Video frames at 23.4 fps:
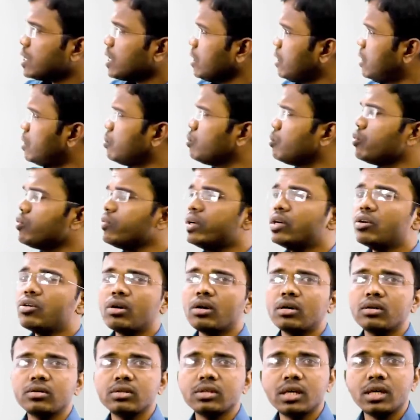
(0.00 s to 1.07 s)
Then moving
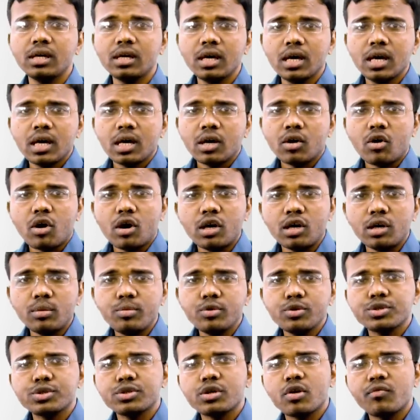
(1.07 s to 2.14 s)
on to the
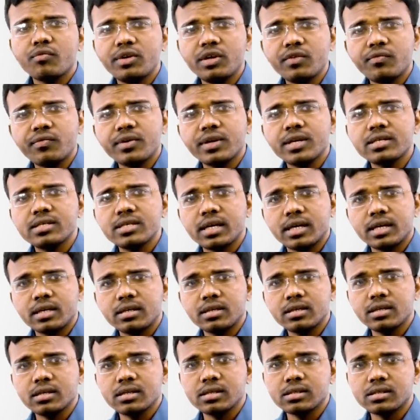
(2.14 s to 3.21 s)
contribution of different
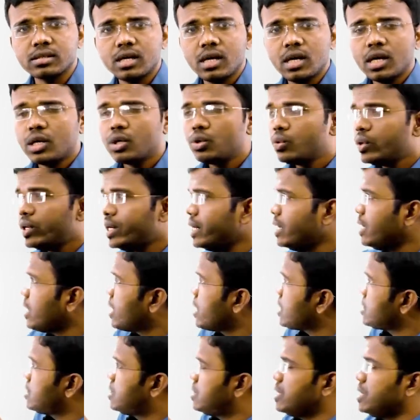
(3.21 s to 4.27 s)
sectors to
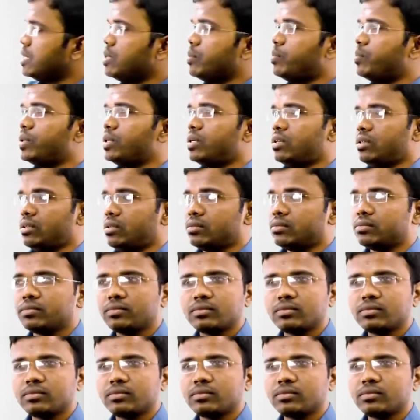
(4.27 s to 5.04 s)
India's GDP.